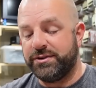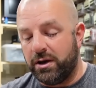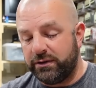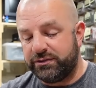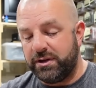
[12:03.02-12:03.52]

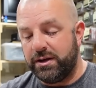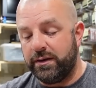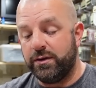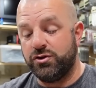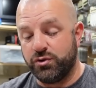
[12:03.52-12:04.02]

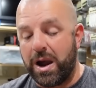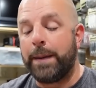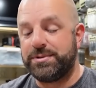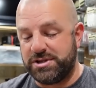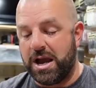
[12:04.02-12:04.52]
tungsten, the
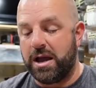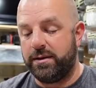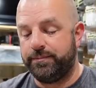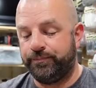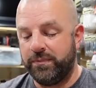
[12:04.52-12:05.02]
drop
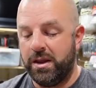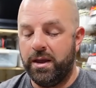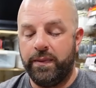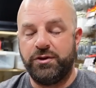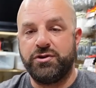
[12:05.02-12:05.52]
shot
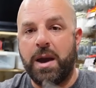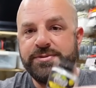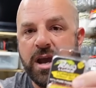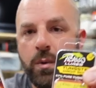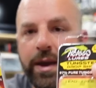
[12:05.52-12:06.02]

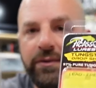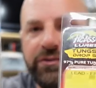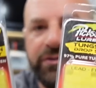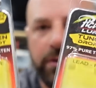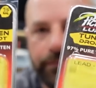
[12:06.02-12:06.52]
weights.